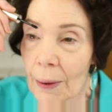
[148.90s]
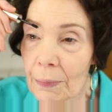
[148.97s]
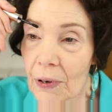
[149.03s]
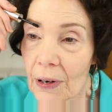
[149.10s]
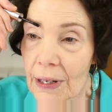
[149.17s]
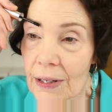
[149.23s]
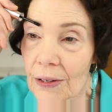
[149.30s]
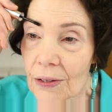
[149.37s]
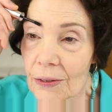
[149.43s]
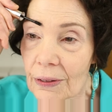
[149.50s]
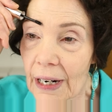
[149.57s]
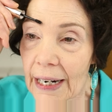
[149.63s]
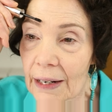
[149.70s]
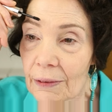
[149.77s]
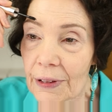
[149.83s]
I'm going to
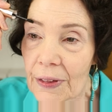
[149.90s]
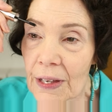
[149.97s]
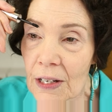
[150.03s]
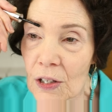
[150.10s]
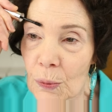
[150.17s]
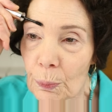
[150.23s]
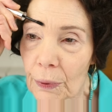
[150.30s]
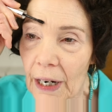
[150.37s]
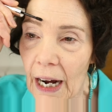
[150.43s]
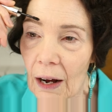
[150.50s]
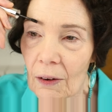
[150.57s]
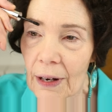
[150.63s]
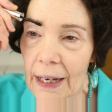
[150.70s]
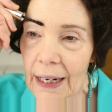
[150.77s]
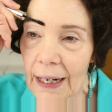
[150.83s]
try it with this
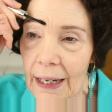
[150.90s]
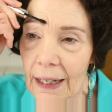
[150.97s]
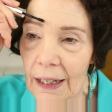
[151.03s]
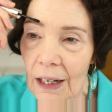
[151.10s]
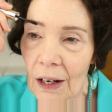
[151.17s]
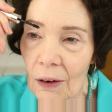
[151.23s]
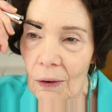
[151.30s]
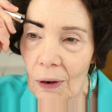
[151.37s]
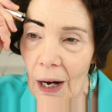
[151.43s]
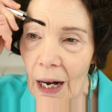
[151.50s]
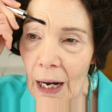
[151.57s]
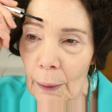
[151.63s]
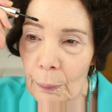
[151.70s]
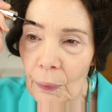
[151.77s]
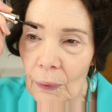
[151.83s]
brow, and I'm going to go
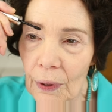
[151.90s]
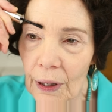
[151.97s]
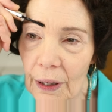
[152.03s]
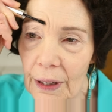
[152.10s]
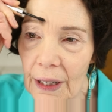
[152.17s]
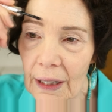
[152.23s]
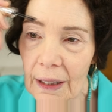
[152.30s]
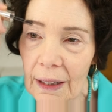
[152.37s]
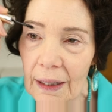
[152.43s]
upward.